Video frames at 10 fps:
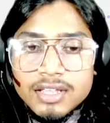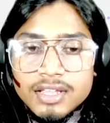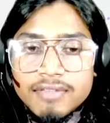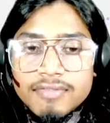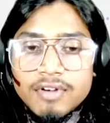
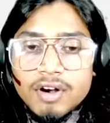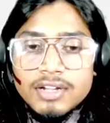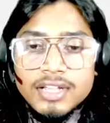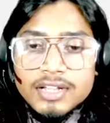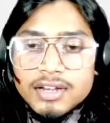
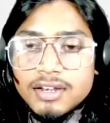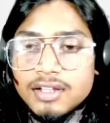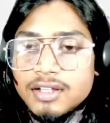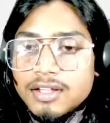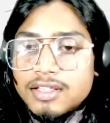
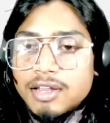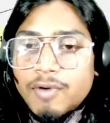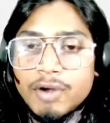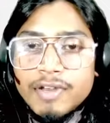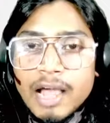then
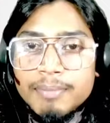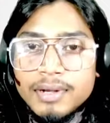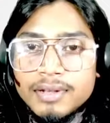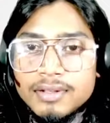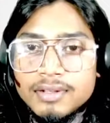what will happen?